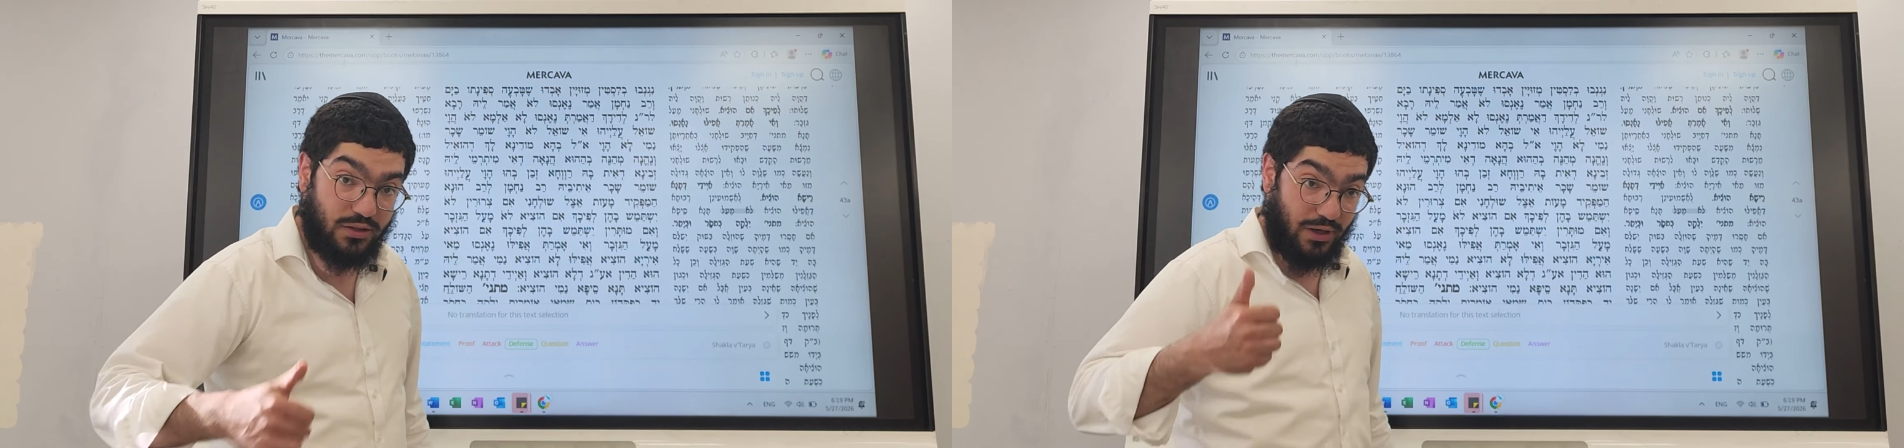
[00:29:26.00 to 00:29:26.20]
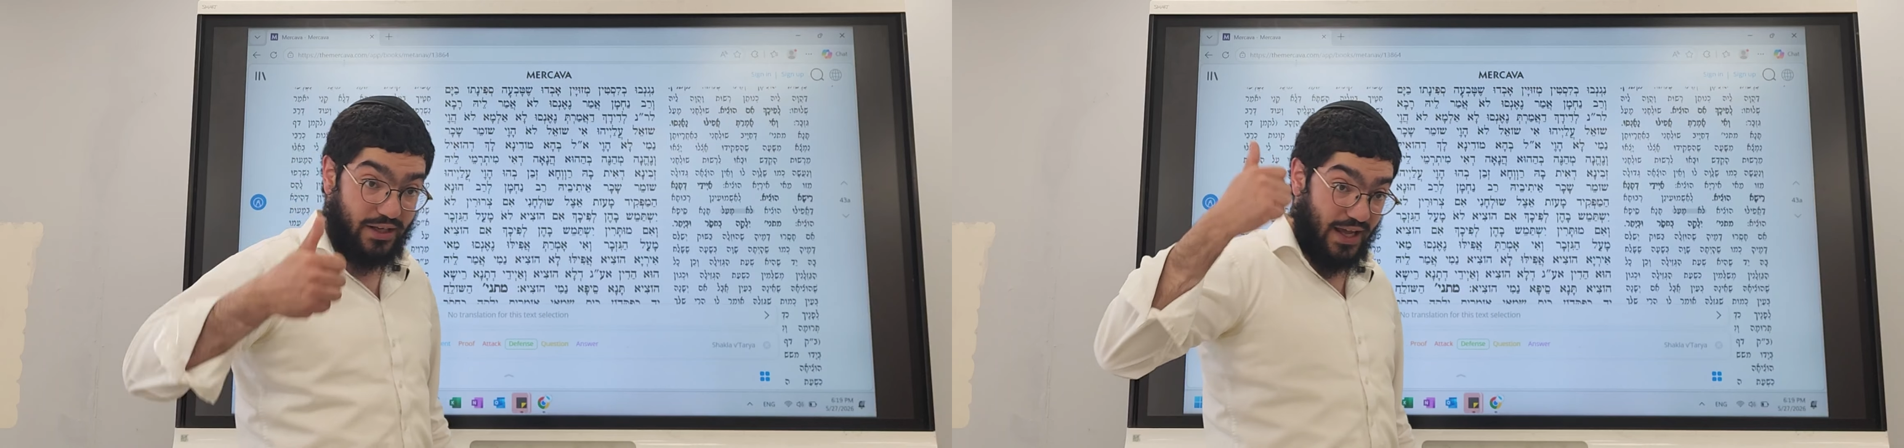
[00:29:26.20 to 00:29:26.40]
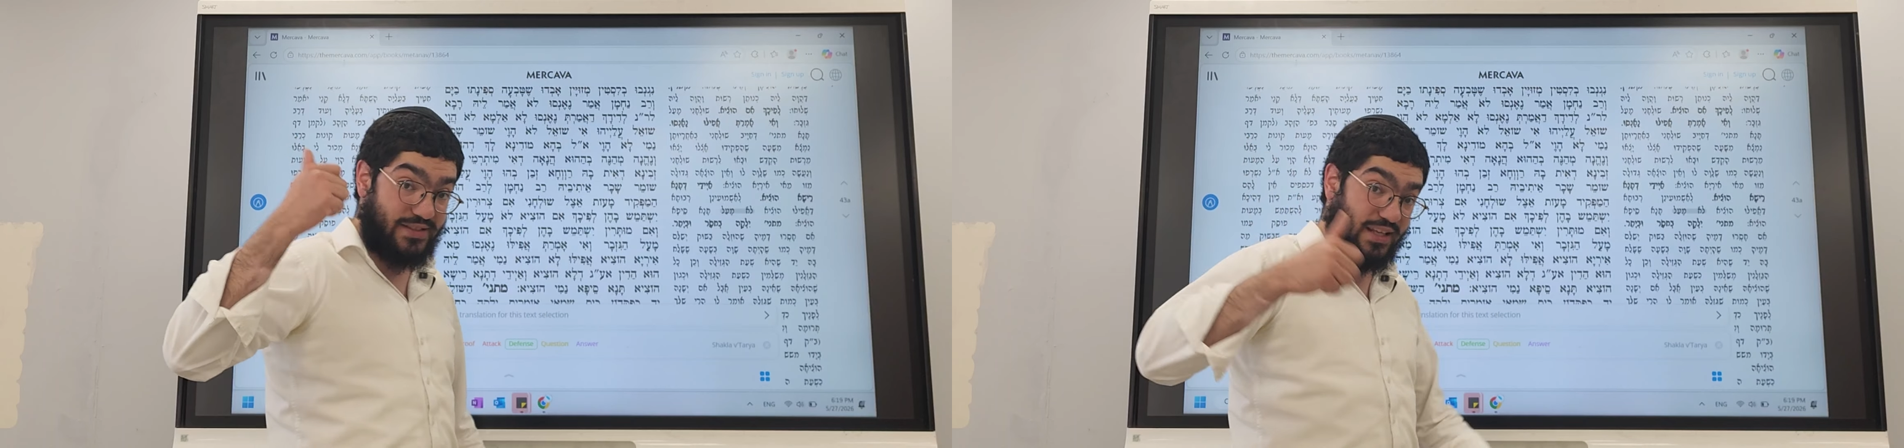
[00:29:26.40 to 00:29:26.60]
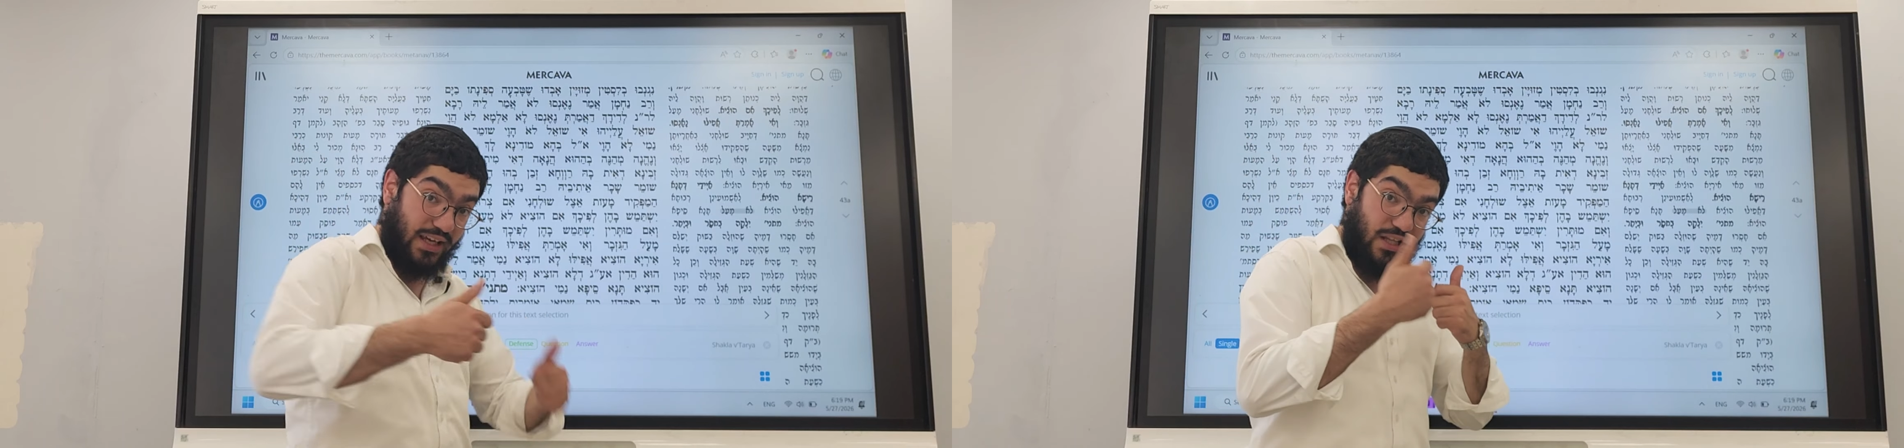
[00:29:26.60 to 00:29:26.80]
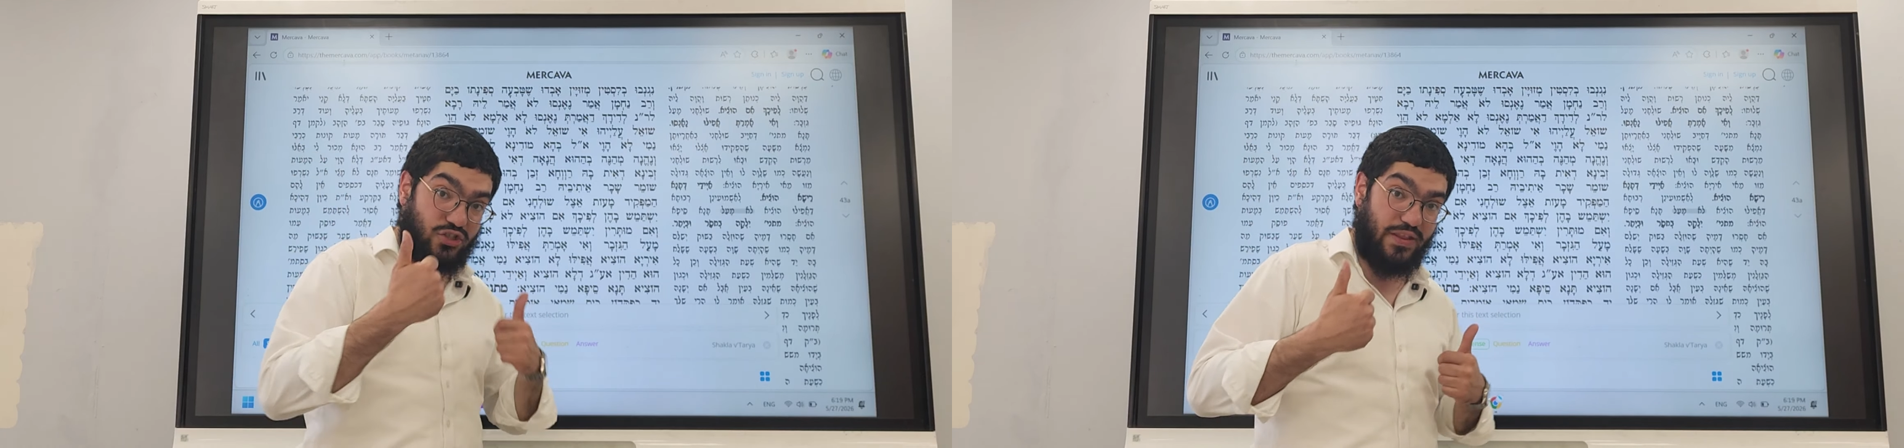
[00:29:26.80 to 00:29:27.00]
right? That's the
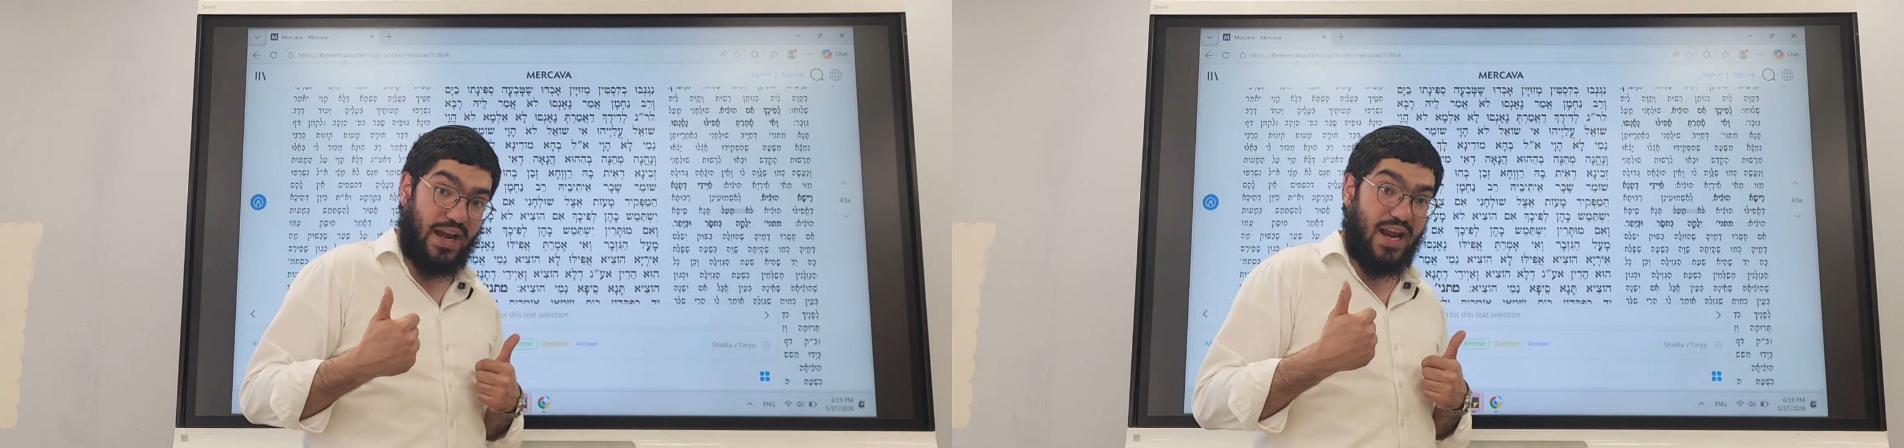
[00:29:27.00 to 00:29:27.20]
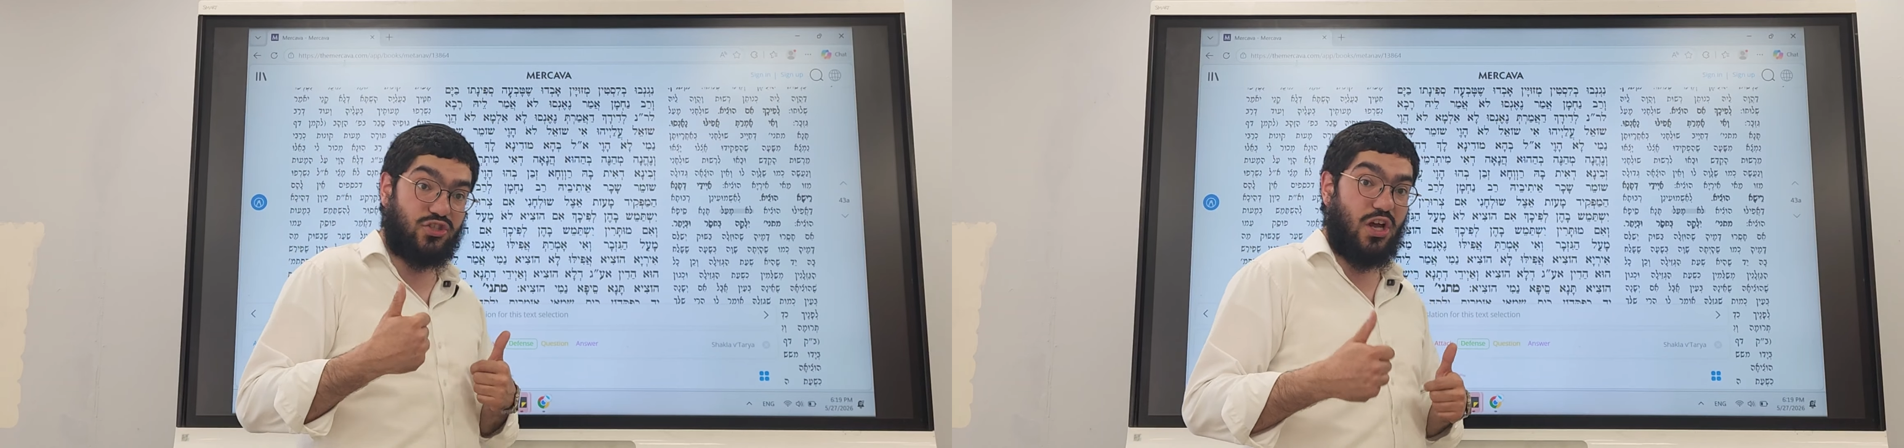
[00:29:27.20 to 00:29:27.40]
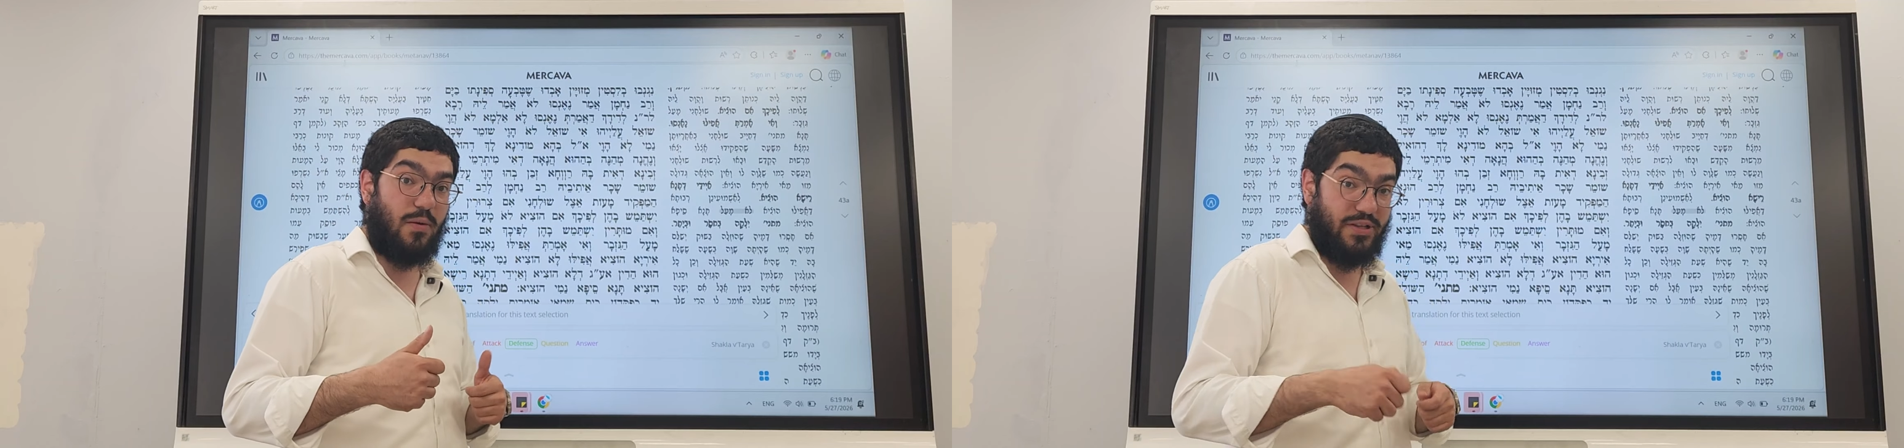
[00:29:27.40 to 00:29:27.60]
Chiddush of the Reisha,